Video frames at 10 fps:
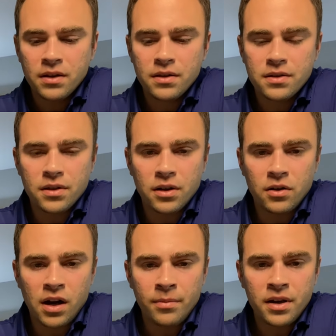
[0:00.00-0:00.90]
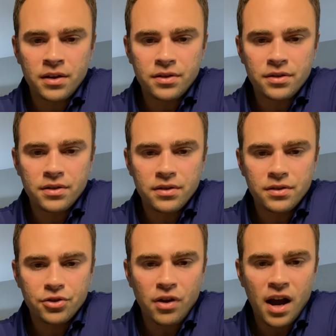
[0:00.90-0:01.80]
So I'm gonna
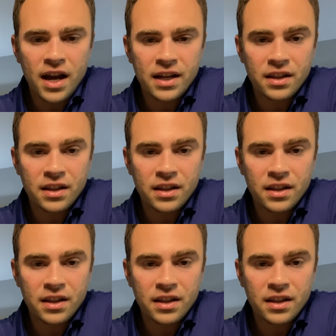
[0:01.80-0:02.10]
try